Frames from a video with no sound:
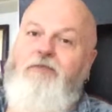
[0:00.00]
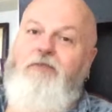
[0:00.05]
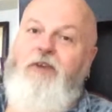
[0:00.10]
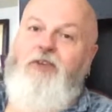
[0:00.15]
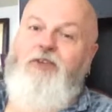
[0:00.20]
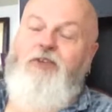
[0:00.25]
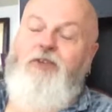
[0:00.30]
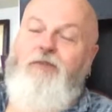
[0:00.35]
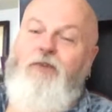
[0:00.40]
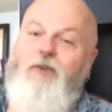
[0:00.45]

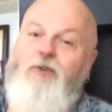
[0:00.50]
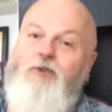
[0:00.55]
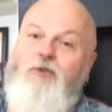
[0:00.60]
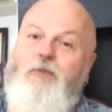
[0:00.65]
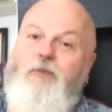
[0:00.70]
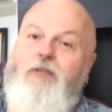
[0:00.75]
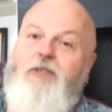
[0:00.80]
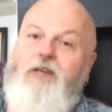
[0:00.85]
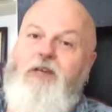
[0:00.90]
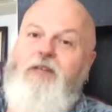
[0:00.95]

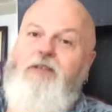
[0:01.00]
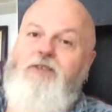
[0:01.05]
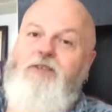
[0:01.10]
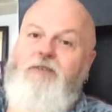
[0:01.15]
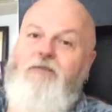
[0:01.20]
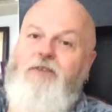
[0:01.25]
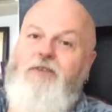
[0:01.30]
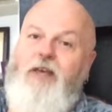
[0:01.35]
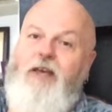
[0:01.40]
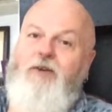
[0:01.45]
festivals with
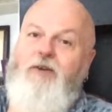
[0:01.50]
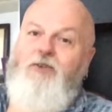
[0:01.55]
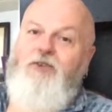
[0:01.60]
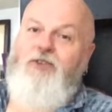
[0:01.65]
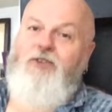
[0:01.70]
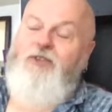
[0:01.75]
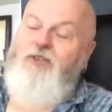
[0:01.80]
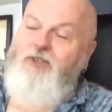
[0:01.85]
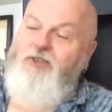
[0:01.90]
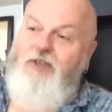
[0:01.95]
tens of
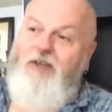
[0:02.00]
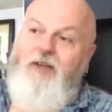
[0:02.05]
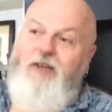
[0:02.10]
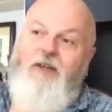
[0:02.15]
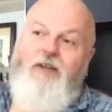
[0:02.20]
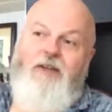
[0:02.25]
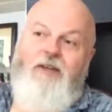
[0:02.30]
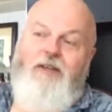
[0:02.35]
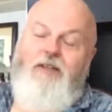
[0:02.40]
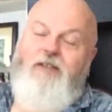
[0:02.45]
thousands,
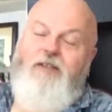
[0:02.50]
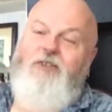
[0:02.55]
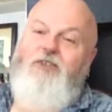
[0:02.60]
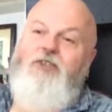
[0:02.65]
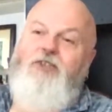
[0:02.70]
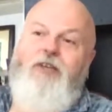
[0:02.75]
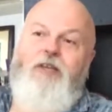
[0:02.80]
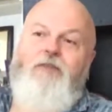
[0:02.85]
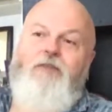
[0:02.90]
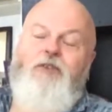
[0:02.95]
and
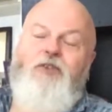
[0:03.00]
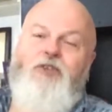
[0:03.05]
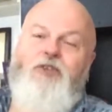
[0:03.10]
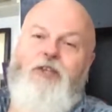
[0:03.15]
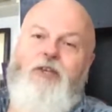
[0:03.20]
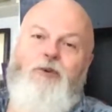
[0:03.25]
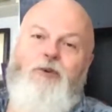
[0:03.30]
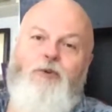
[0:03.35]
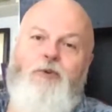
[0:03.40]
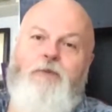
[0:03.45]
Stephen
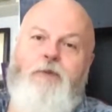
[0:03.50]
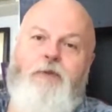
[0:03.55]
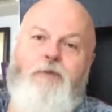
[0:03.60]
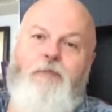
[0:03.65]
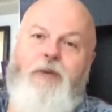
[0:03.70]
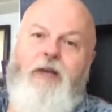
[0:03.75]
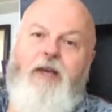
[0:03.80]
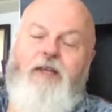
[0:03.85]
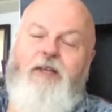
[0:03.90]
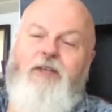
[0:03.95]
Stills was
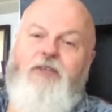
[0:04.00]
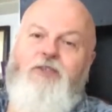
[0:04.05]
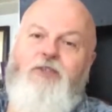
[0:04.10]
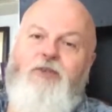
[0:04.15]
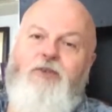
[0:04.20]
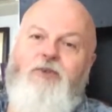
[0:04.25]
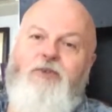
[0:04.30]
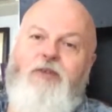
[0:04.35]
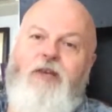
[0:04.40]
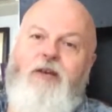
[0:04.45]
playing a
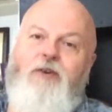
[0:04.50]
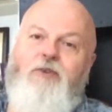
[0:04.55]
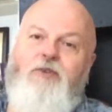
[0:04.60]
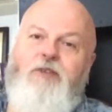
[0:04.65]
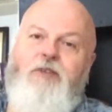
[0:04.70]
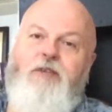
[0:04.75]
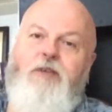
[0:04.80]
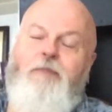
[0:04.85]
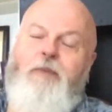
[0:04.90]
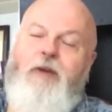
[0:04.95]

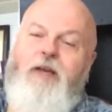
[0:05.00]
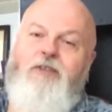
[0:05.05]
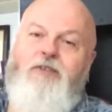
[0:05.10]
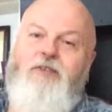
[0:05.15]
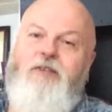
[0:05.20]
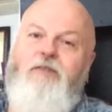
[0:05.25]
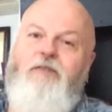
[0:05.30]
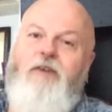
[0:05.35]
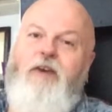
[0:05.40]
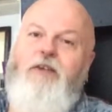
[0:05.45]
2,000
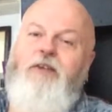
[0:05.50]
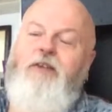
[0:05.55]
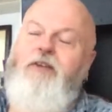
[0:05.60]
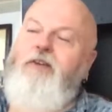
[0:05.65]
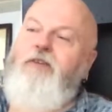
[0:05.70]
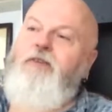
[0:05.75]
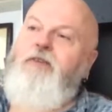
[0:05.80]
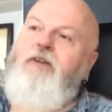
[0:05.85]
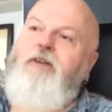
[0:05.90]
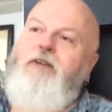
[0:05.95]
capacity
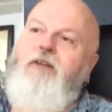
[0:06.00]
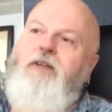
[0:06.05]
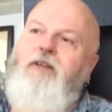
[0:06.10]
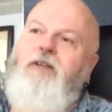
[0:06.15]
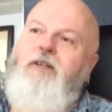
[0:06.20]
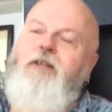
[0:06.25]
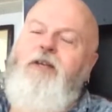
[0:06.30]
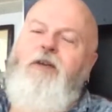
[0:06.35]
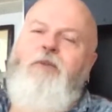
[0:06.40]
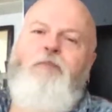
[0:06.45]
venue.
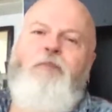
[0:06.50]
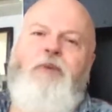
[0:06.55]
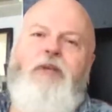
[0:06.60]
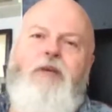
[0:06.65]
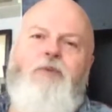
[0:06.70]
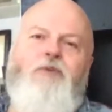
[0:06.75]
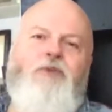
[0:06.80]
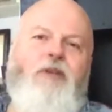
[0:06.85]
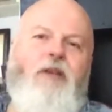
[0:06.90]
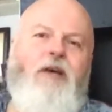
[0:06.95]

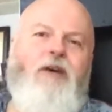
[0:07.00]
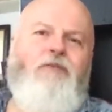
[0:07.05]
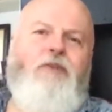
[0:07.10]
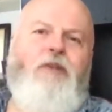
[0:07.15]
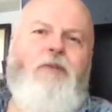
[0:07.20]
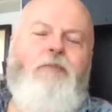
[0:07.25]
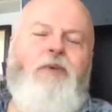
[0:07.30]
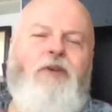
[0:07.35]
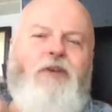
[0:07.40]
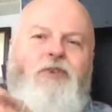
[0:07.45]
But it was
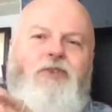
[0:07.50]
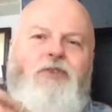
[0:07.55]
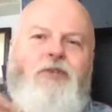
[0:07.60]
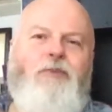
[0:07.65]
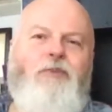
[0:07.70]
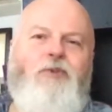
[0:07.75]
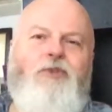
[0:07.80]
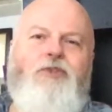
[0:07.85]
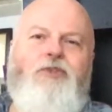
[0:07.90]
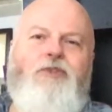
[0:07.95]
lovely because
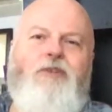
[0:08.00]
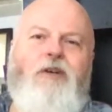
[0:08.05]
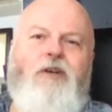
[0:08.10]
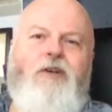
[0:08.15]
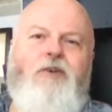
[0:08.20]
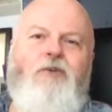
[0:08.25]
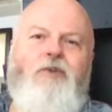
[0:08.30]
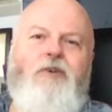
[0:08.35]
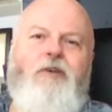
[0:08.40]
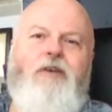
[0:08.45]
it was
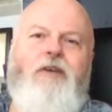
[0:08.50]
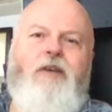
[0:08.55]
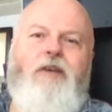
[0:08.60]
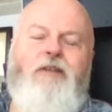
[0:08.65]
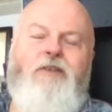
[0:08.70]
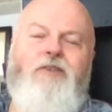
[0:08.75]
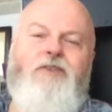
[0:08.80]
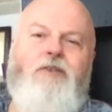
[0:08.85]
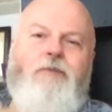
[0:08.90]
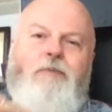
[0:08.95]
so
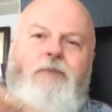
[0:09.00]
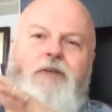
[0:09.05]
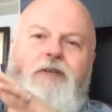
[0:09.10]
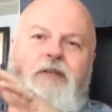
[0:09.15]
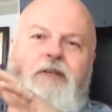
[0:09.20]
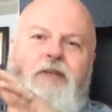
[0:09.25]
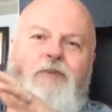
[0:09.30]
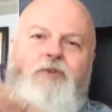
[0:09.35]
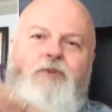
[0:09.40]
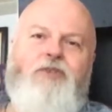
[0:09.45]

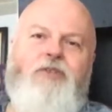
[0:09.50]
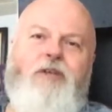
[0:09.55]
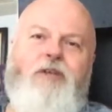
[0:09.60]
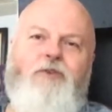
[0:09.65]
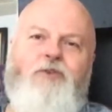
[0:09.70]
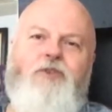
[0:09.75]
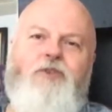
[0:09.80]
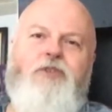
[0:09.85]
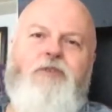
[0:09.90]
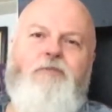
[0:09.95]
intimate, it was
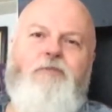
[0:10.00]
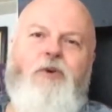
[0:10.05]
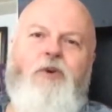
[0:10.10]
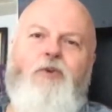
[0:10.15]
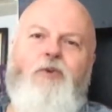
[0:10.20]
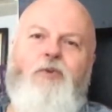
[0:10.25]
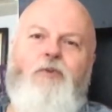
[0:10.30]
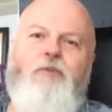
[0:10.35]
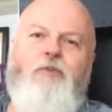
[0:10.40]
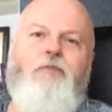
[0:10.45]
so
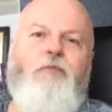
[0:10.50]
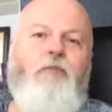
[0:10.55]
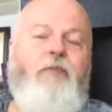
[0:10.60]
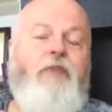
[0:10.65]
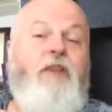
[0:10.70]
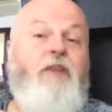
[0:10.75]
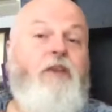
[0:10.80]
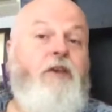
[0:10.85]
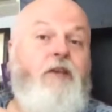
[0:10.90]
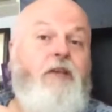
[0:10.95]
small.
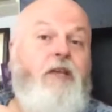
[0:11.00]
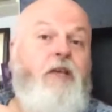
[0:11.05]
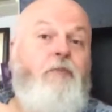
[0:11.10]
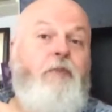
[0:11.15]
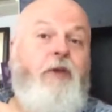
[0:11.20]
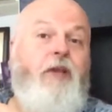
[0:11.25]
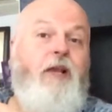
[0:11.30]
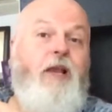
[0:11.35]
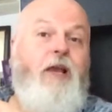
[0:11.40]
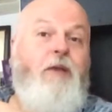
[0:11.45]
You can hear
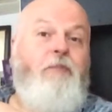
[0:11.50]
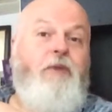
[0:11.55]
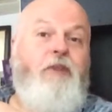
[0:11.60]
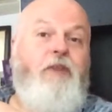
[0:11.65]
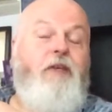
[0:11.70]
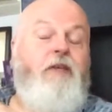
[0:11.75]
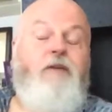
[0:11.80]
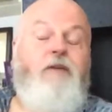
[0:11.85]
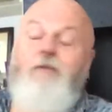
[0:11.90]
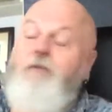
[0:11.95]
me
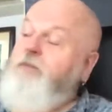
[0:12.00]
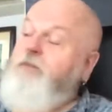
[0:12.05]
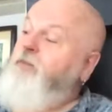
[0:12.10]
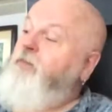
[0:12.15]
clapping there.